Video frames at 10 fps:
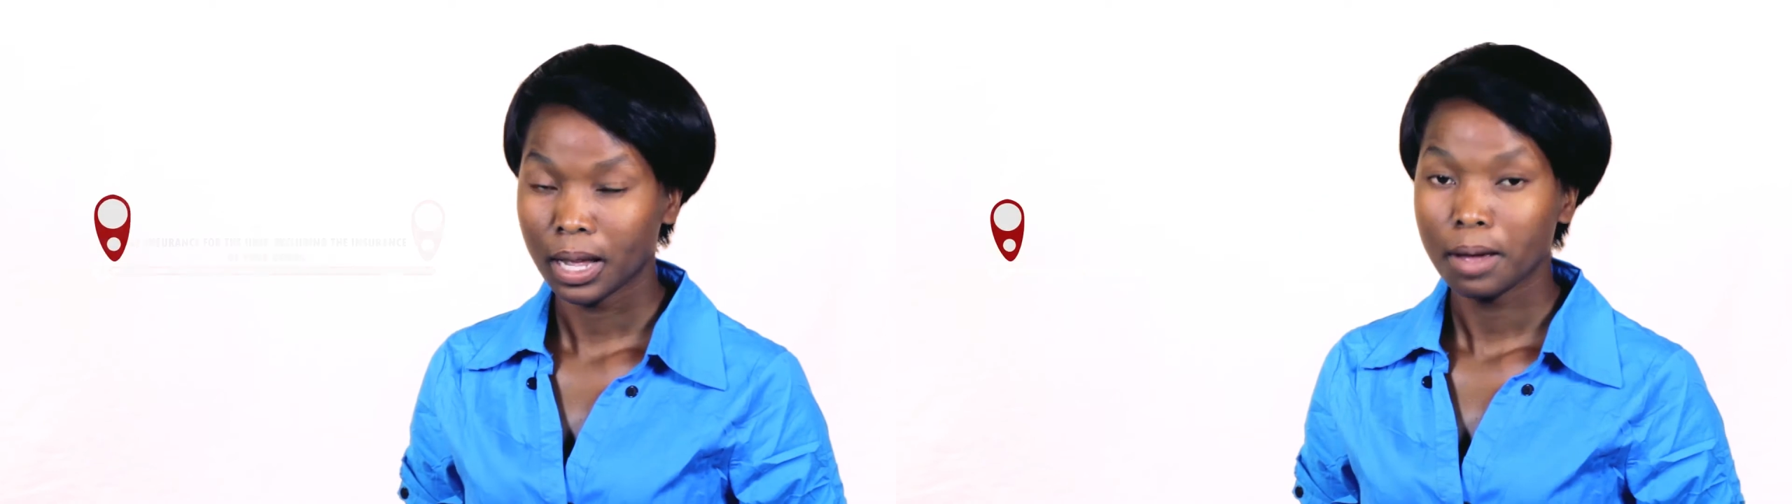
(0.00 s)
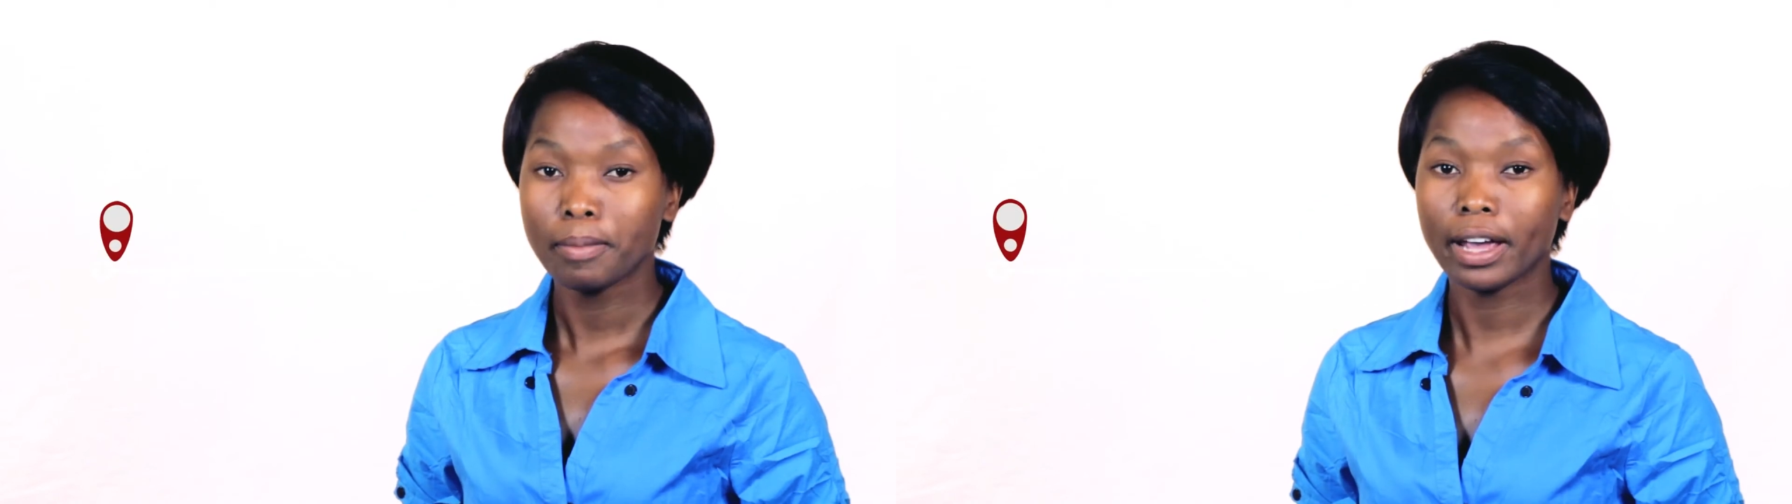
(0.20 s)

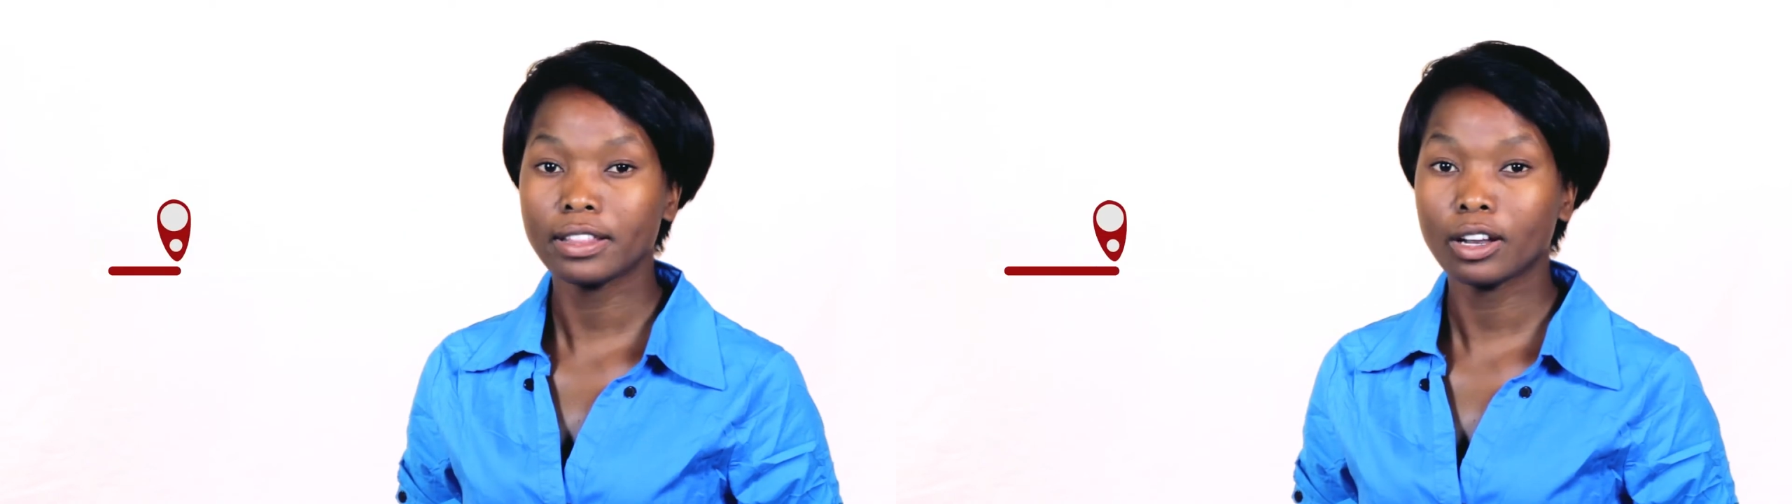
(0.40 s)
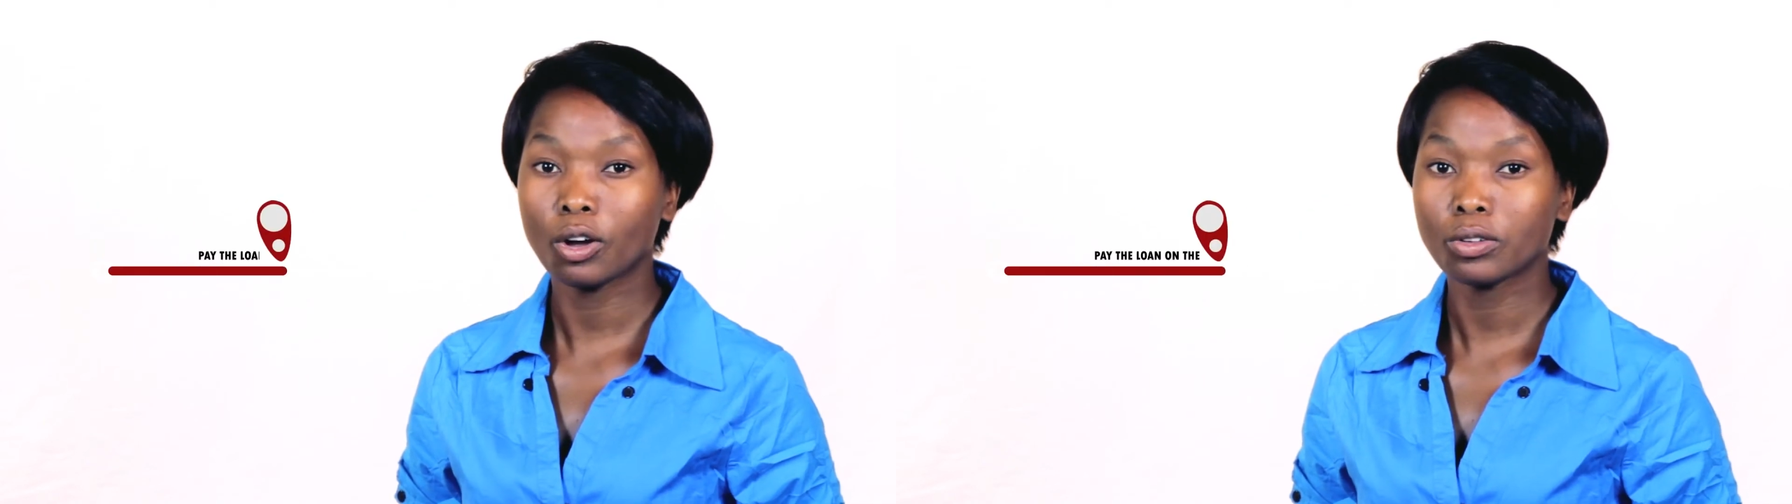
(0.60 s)
pay the
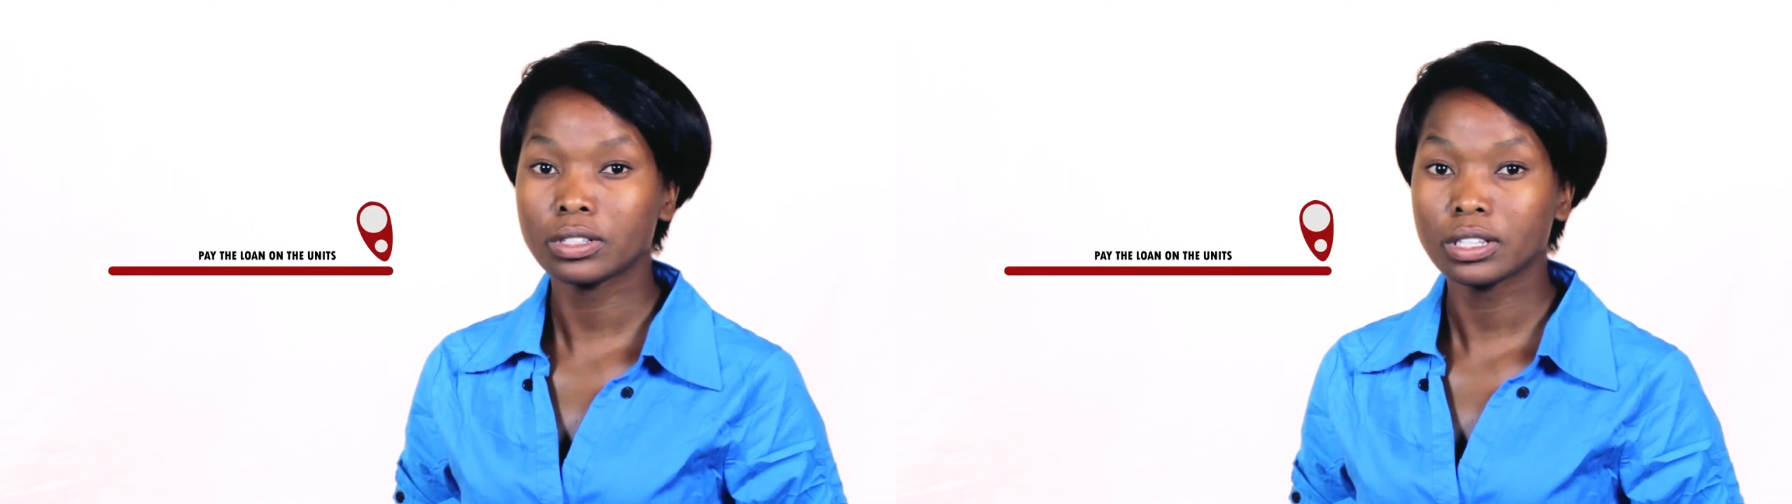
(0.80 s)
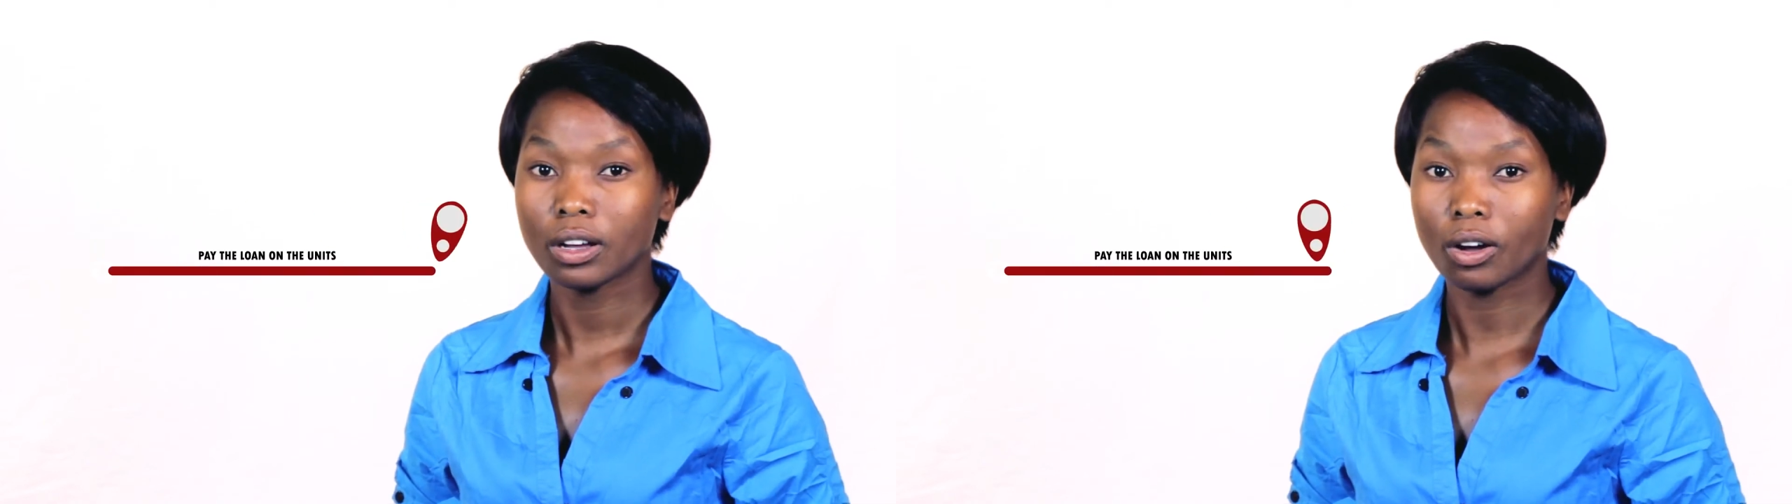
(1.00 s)

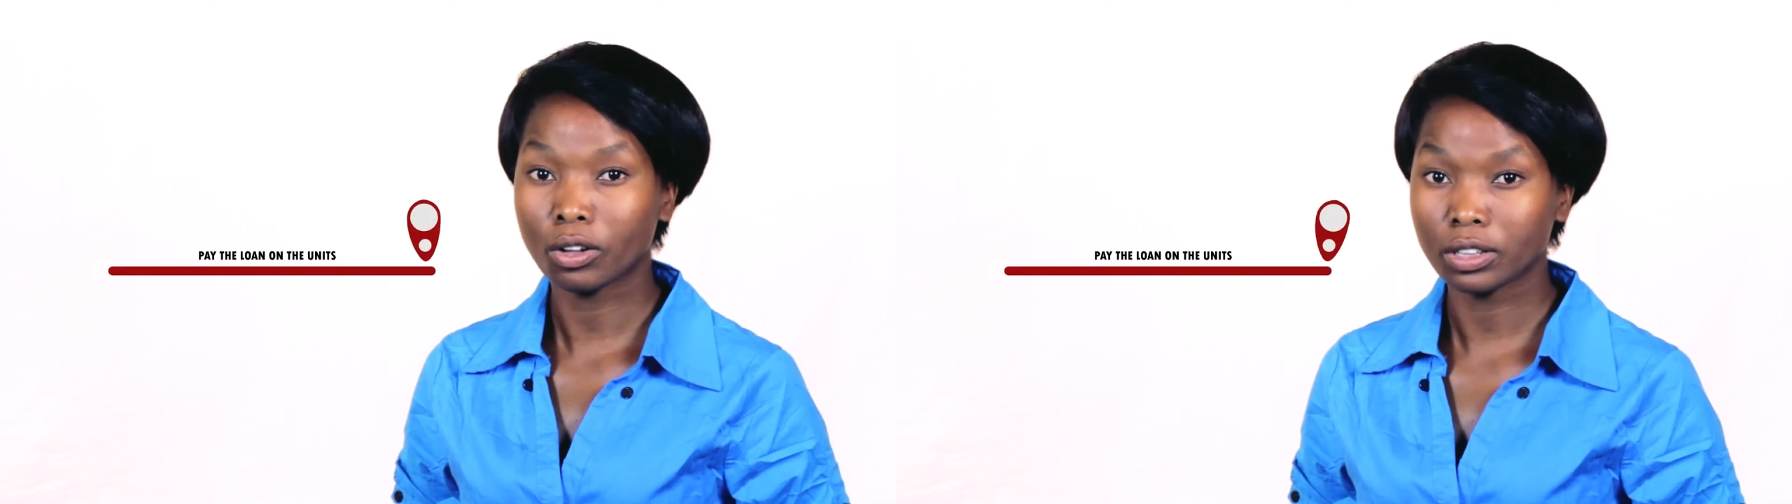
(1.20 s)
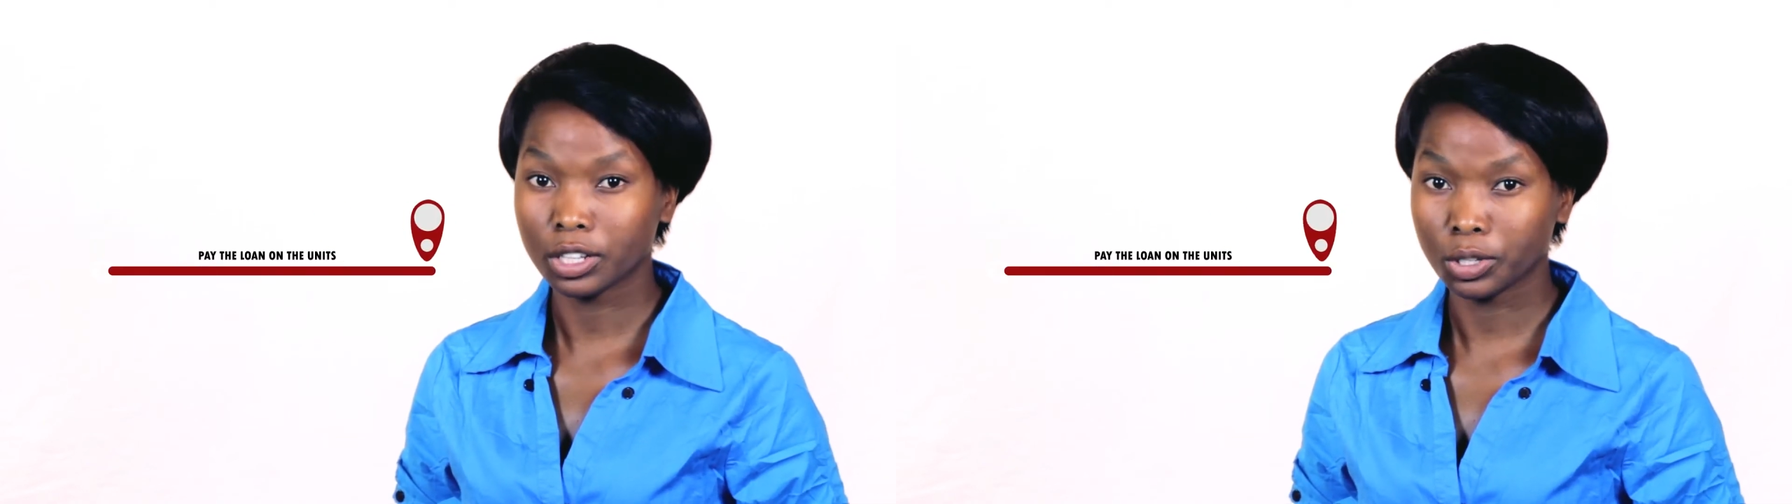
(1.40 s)
loans
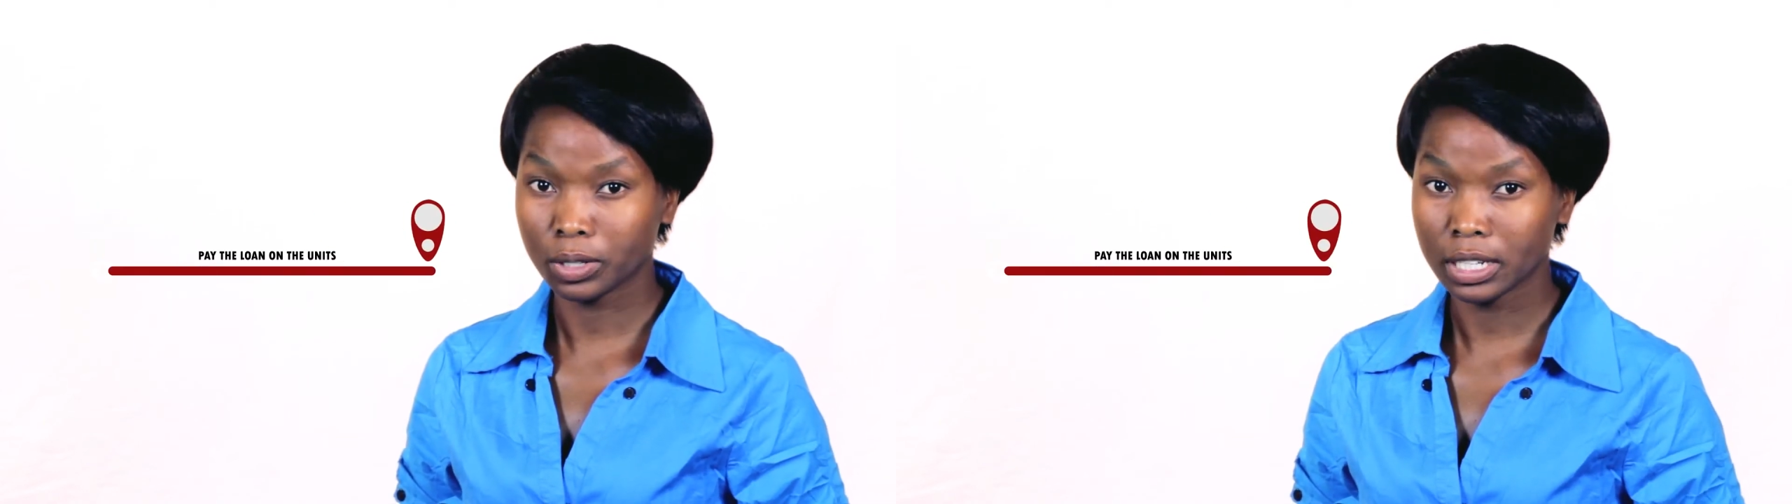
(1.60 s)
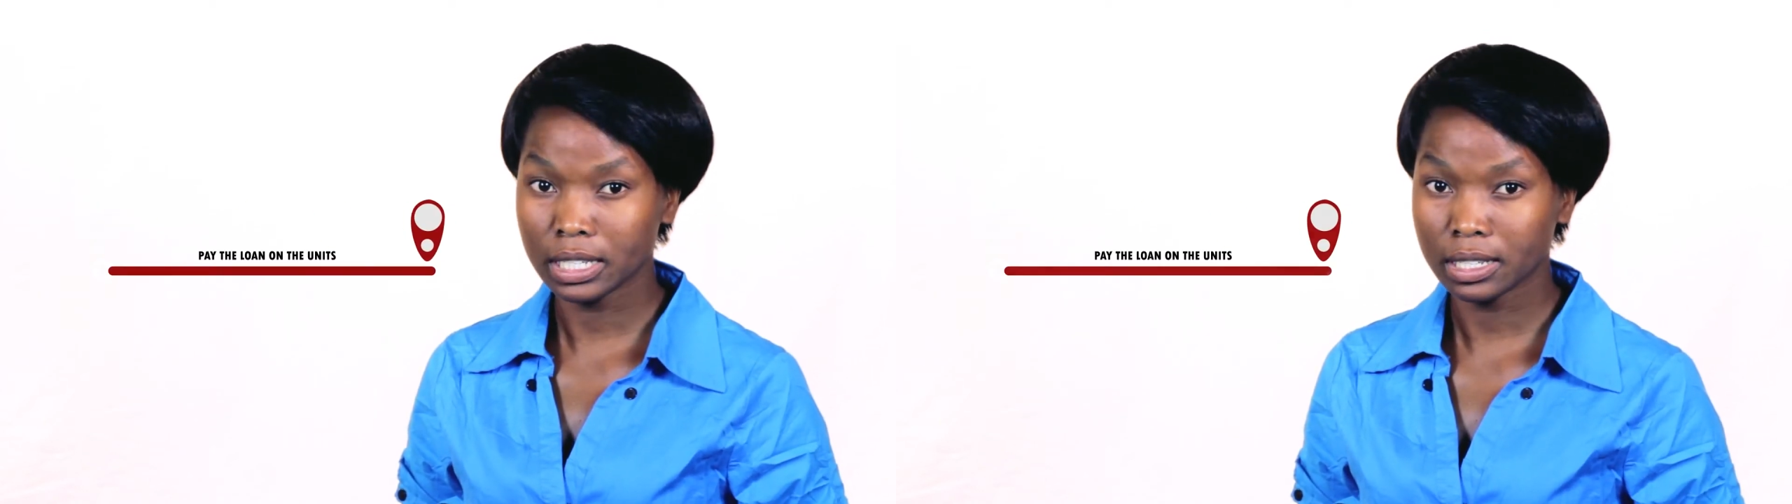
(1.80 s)
on the
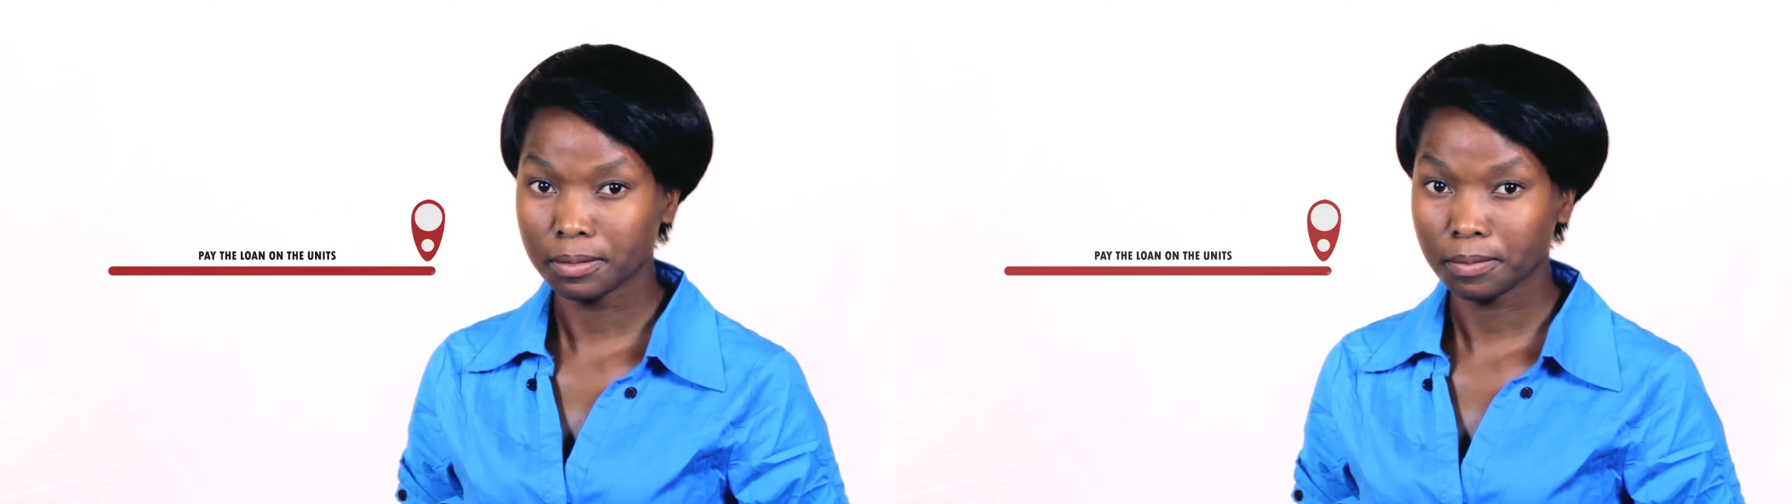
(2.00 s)
units,